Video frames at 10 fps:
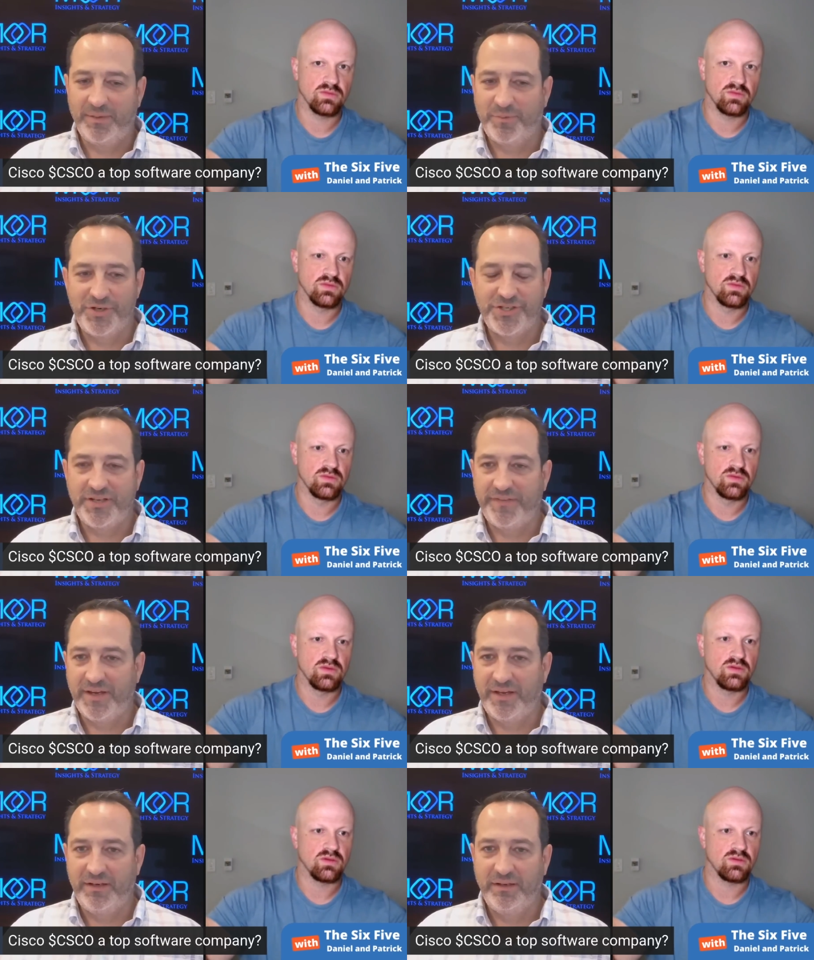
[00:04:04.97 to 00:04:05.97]
Speaker 1: I appreciate
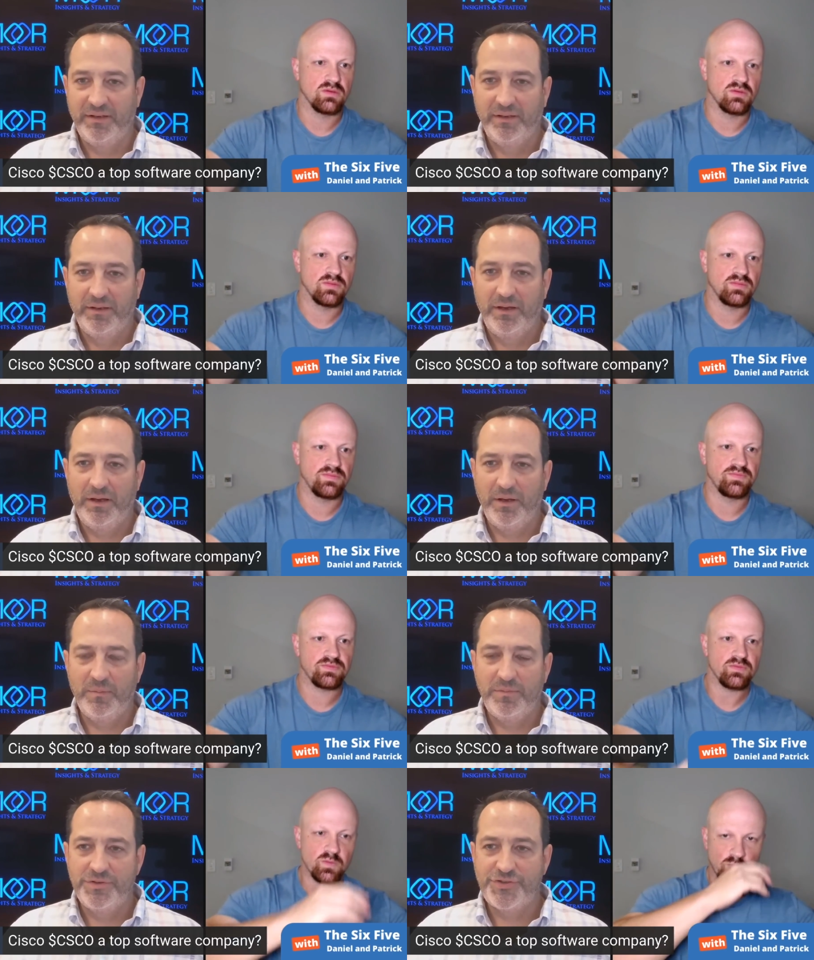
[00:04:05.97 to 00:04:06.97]
that.
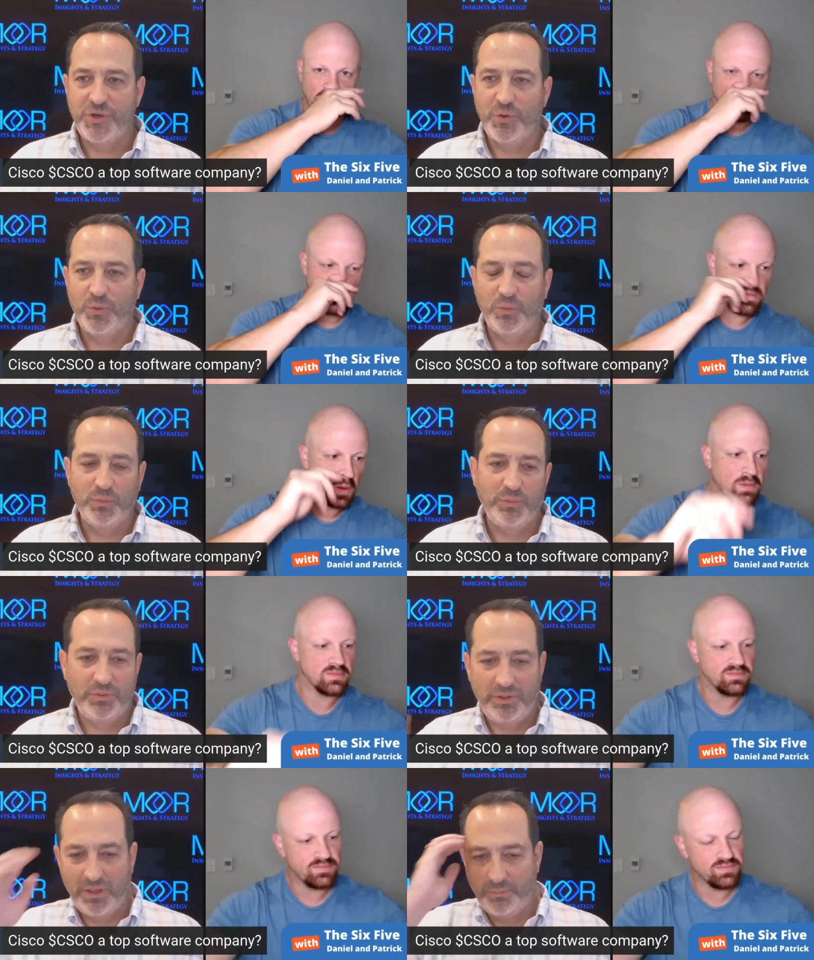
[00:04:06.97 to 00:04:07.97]
Uh, so,
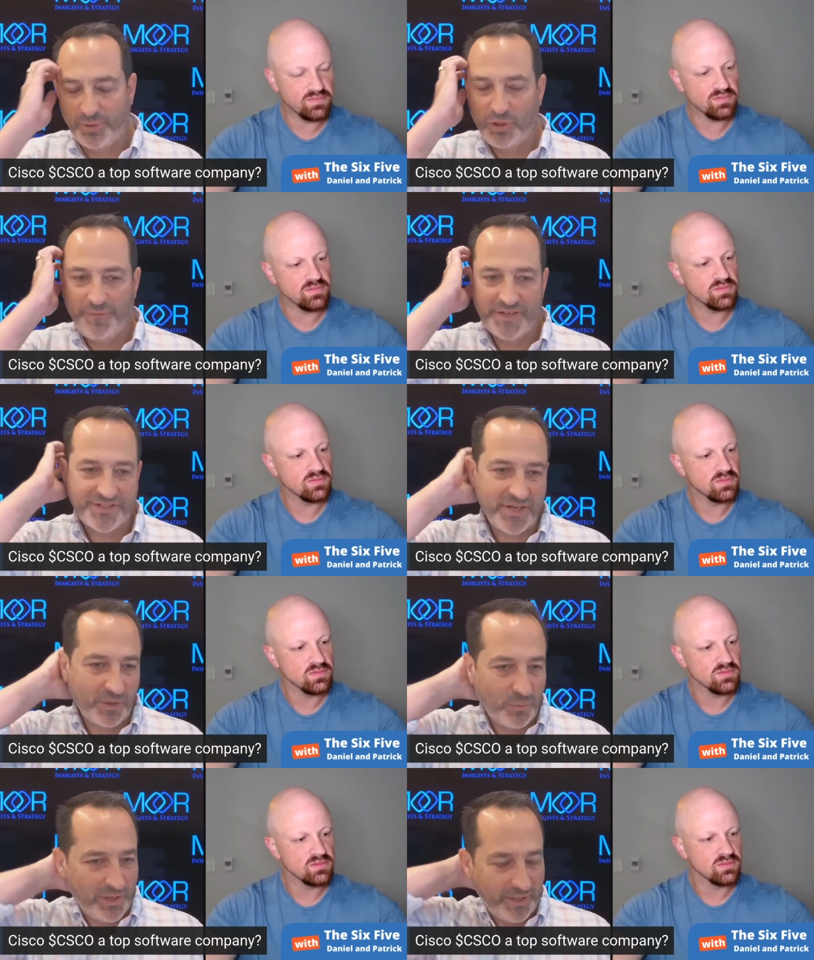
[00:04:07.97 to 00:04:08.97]
yeah, perfect
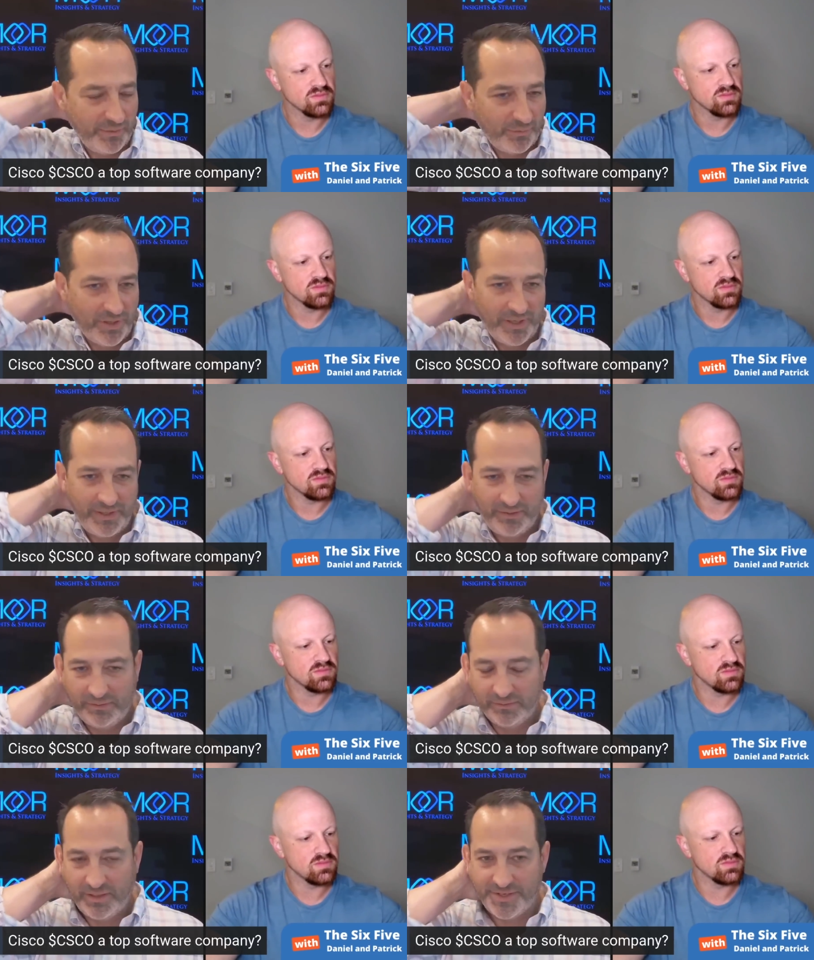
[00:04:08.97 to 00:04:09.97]
segue, right?
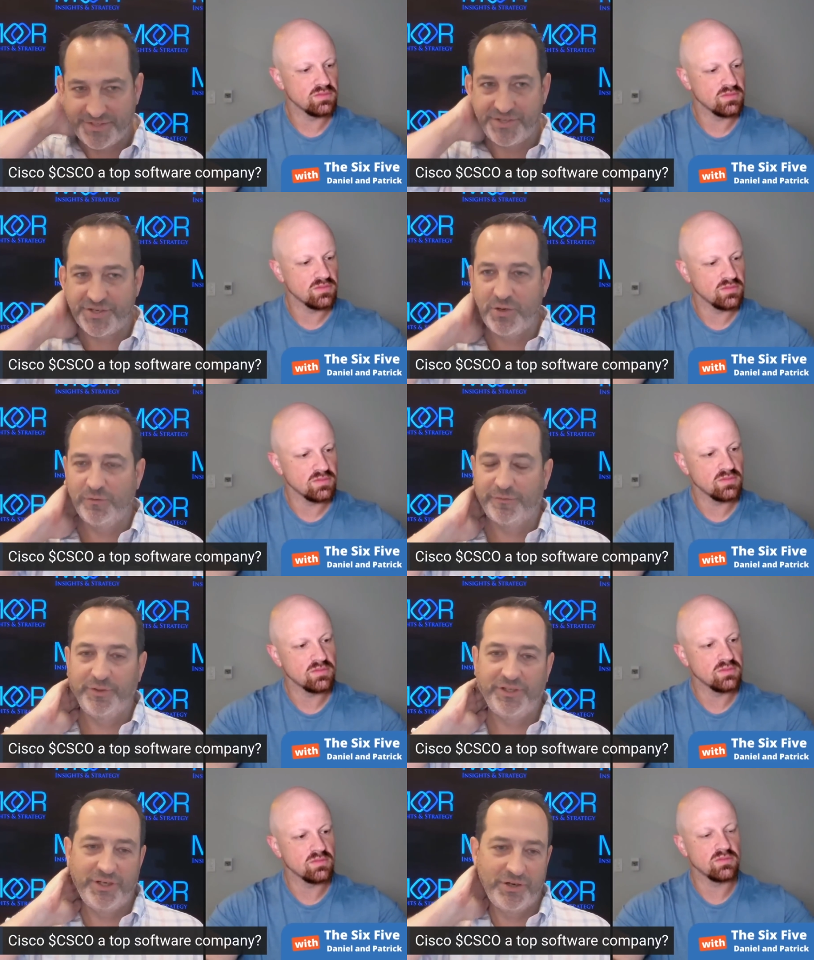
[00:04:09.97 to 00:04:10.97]
Uh, Cisco
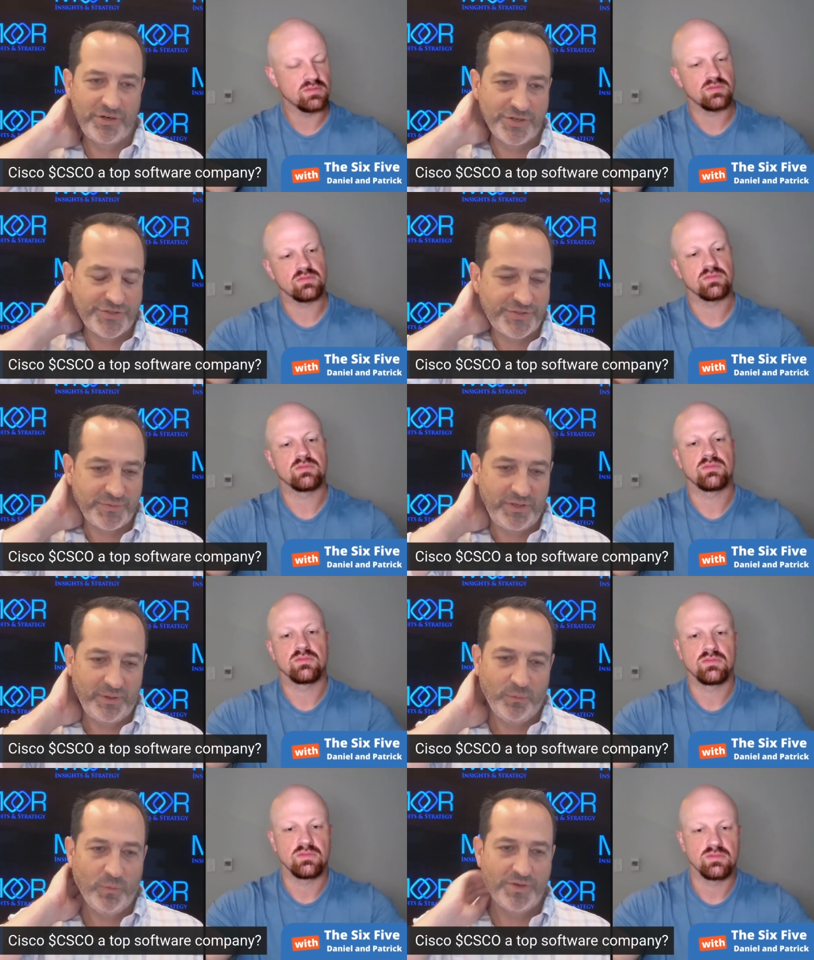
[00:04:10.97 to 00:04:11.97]
for years
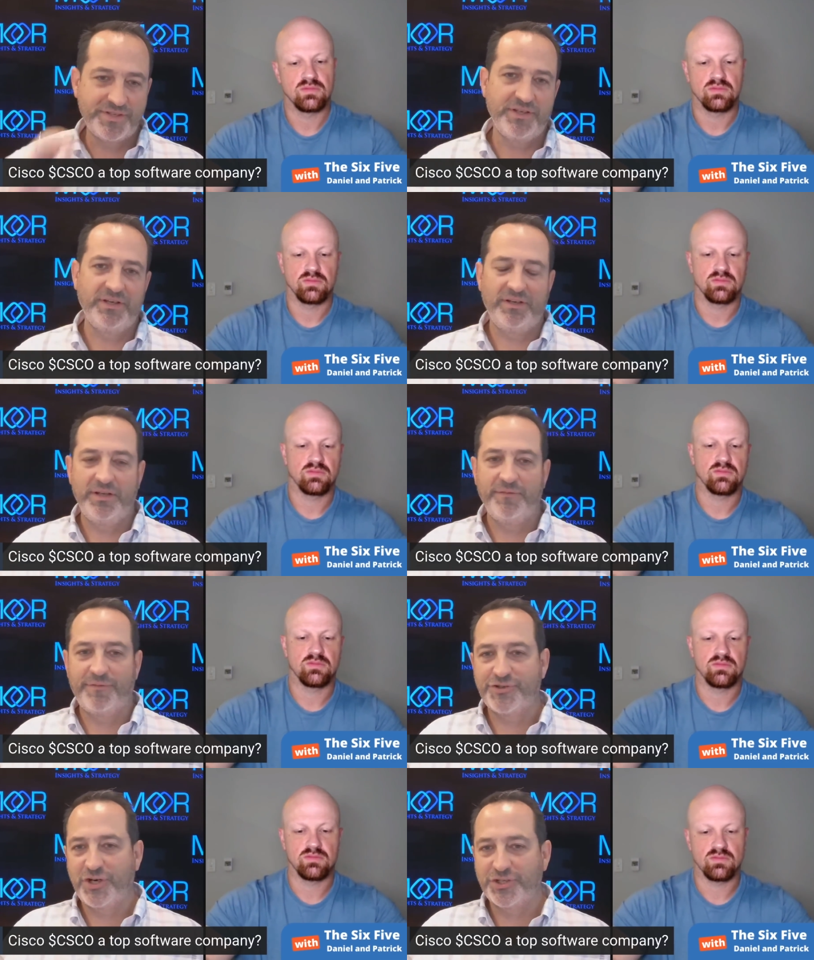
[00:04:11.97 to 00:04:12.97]
uh, was an
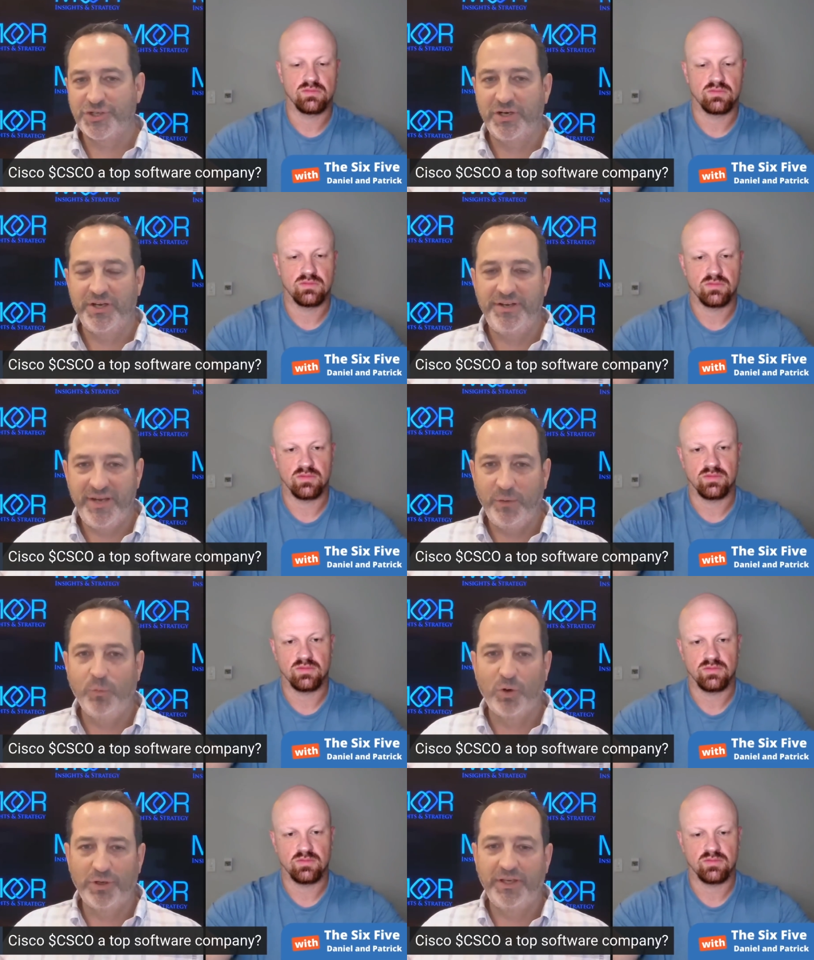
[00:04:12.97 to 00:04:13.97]
infrastructure, a
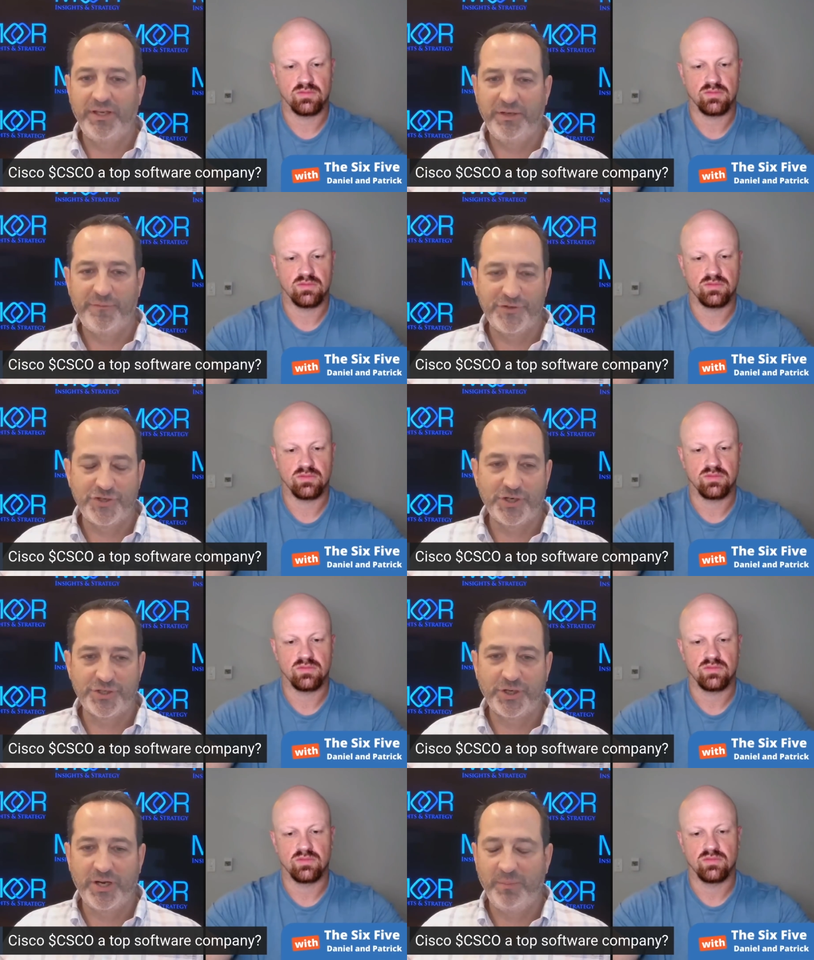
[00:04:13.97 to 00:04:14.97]
networking
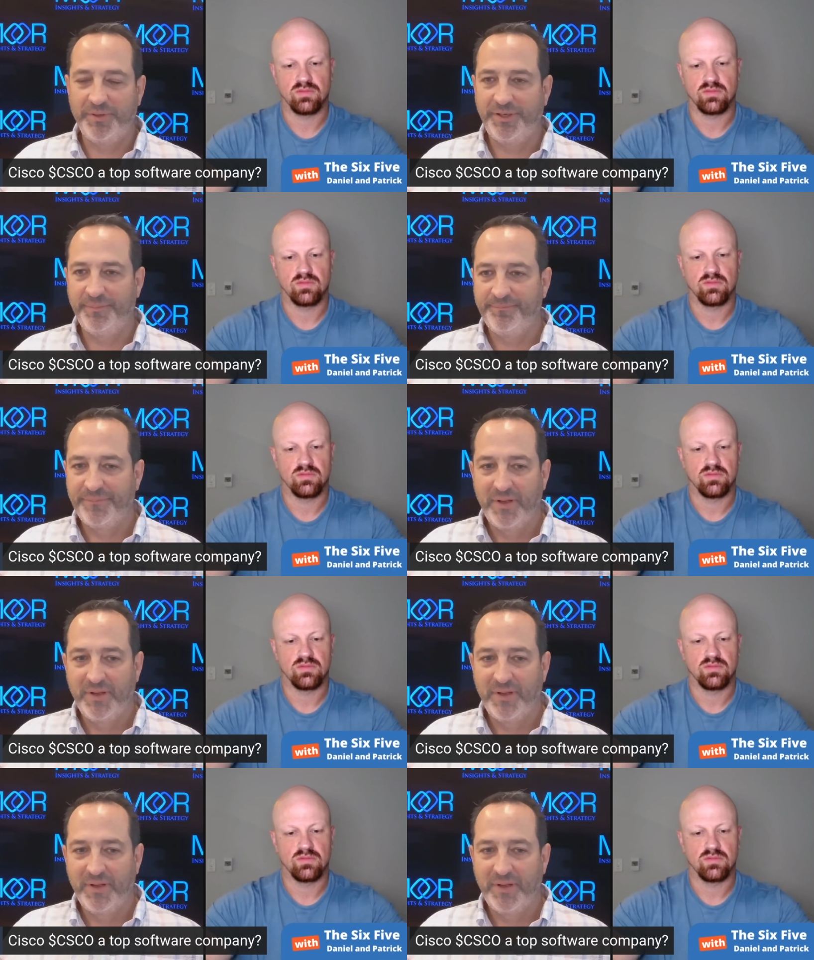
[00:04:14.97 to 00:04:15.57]
infrastructure company.